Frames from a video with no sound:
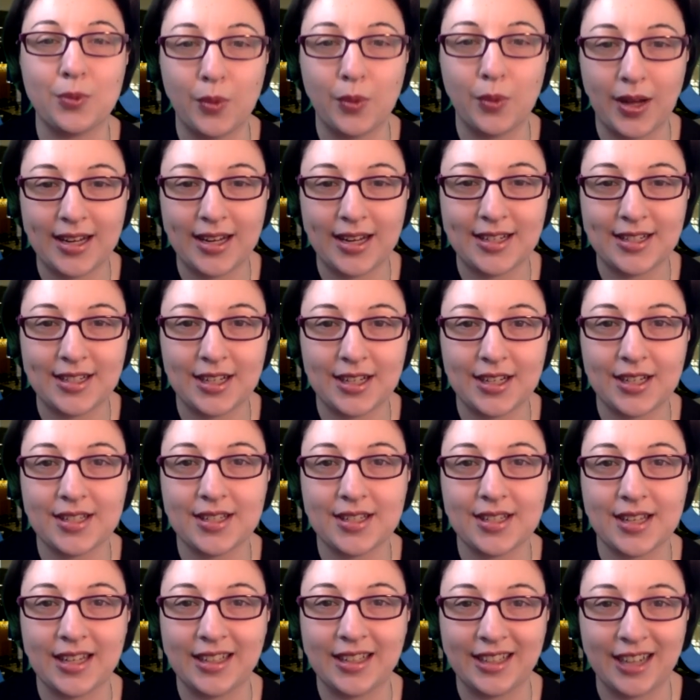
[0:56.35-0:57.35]
what it
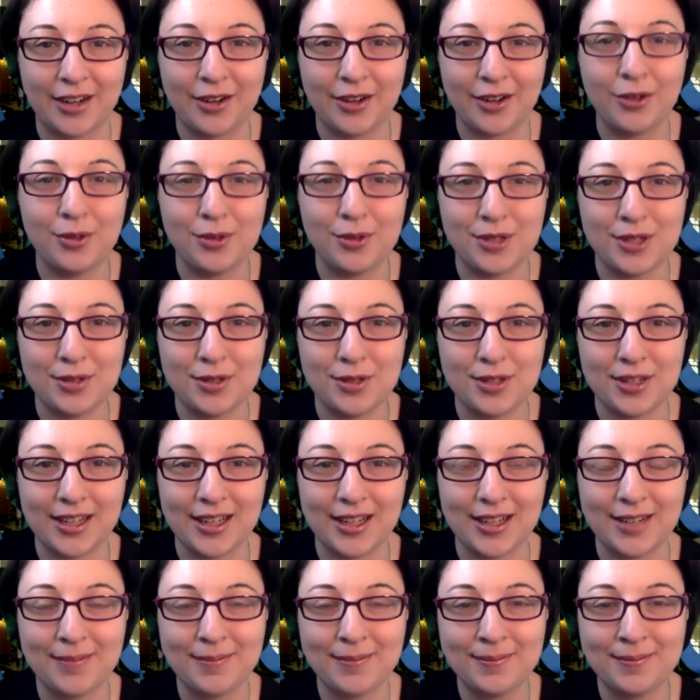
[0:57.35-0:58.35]
does, and kind of who's using
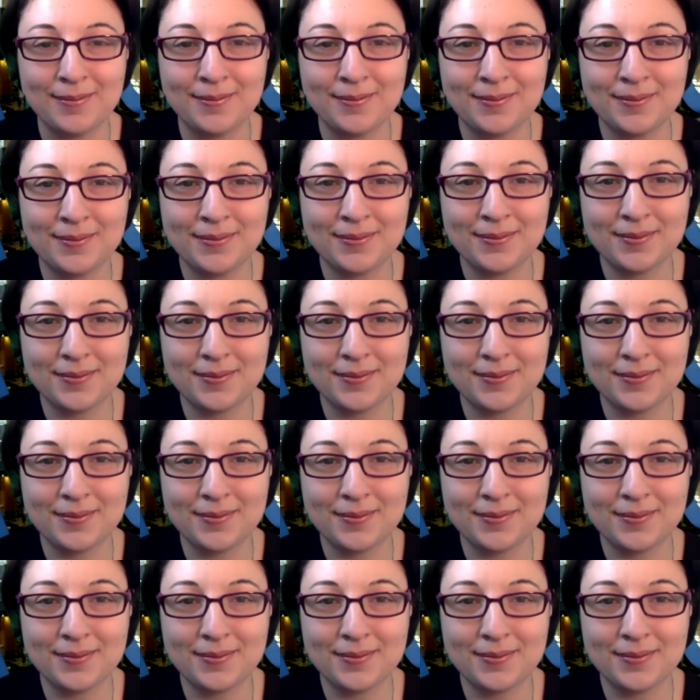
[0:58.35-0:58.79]
it?